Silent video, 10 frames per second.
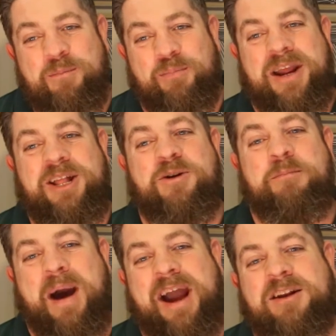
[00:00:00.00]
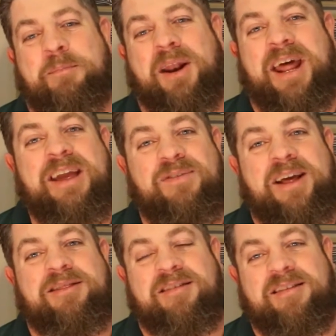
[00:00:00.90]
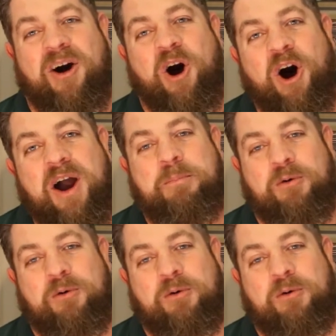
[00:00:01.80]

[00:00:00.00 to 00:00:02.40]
bringing you back to believing this is a higher